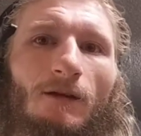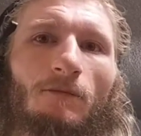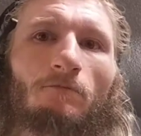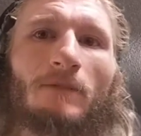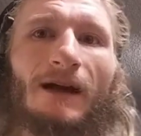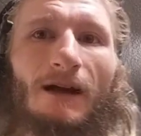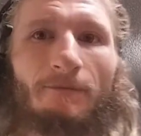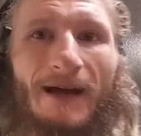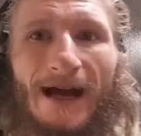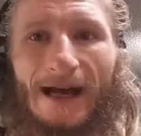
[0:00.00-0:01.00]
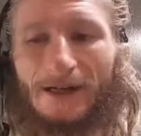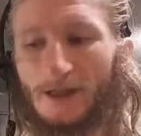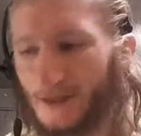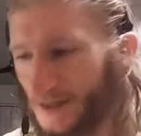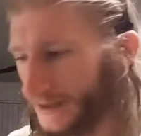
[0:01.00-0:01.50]
merit
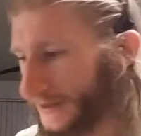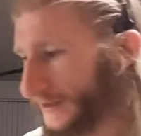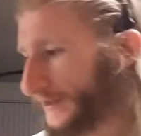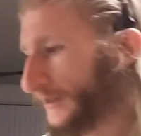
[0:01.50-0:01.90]
badges and